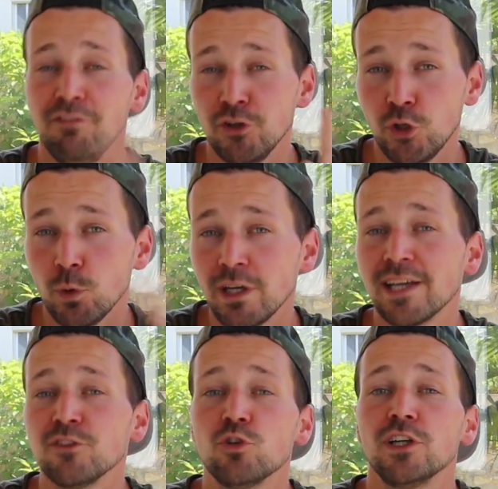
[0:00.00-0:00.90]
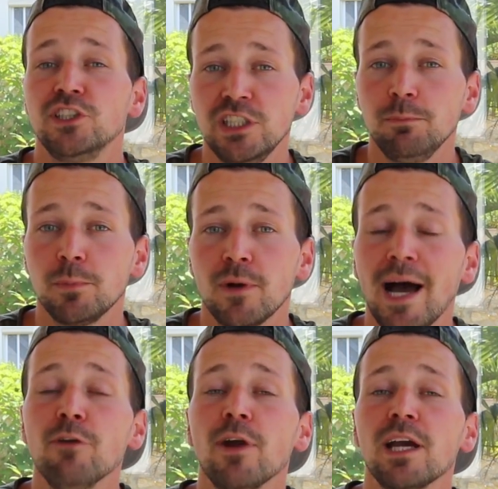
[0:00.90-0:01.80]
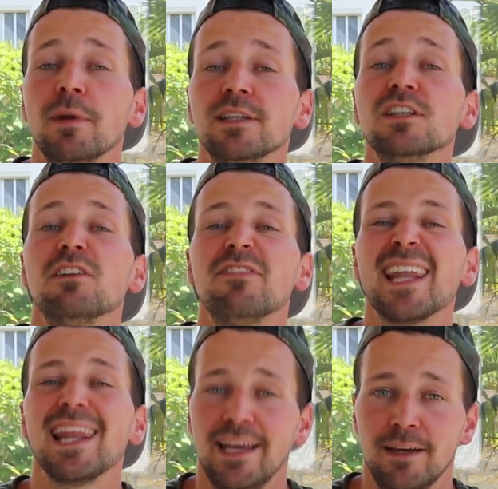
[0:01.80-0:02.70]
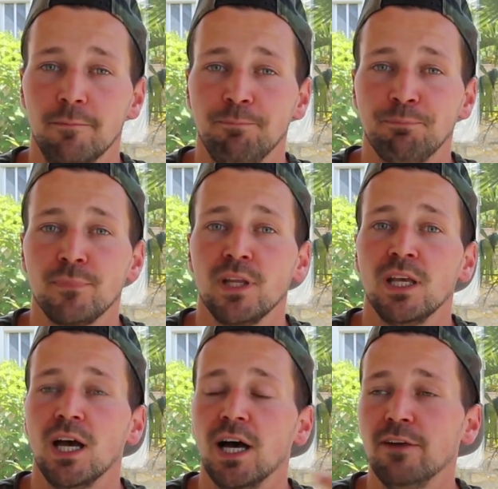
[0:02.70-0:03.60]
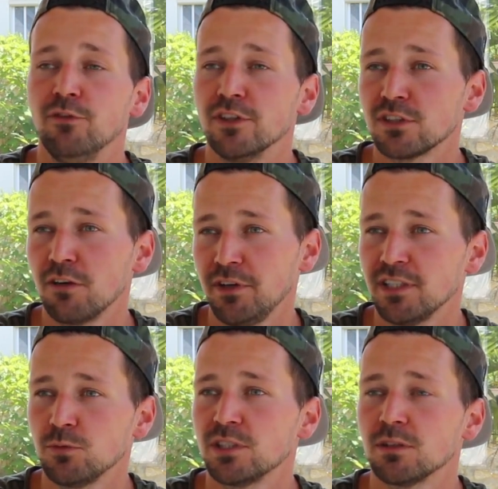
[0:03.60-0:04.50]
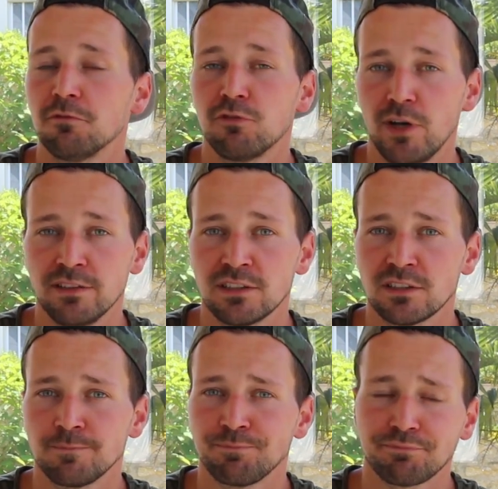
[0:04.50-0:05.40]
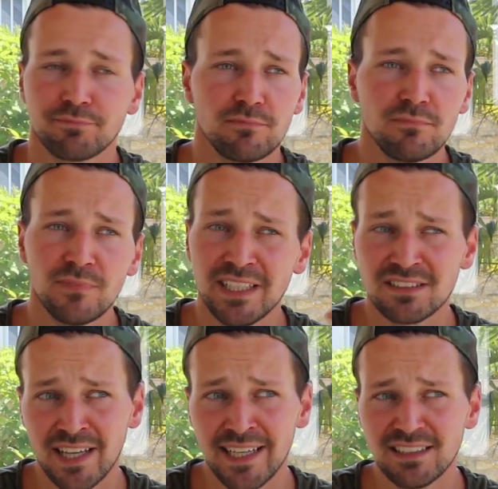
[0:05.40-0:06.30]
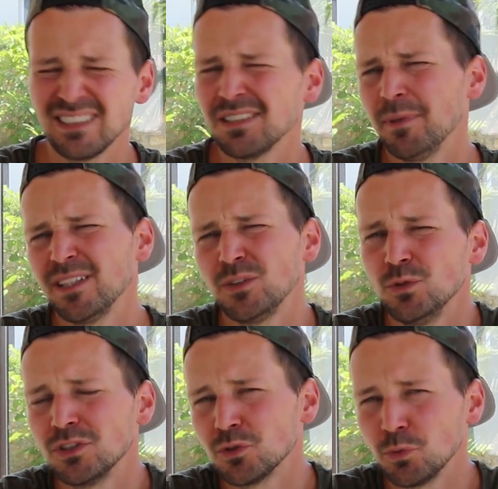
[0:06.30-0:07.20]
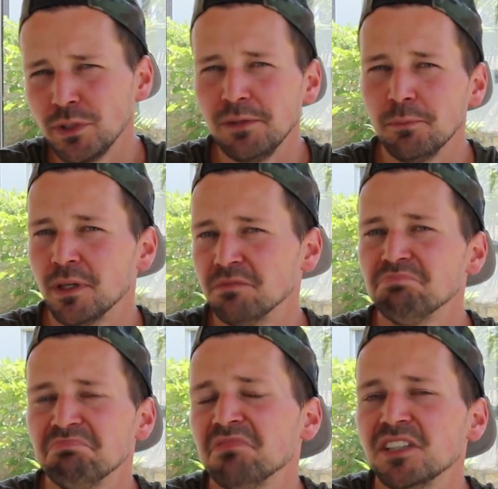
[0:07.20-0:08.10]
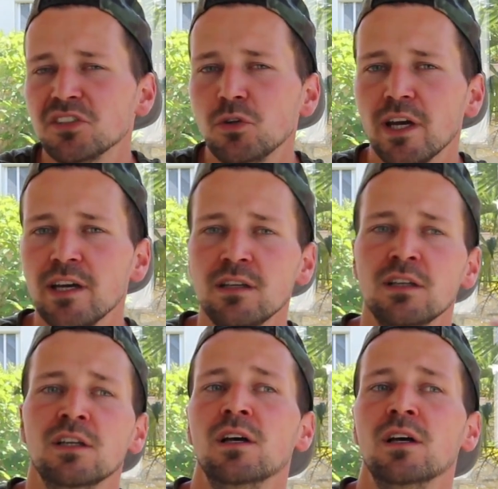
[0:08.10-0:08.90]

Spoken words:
you do want to get drunk cheap, I recommend Fat Lamb. I've discovered this with some friends. It's nice. It's a bit too sweet, but it's okay.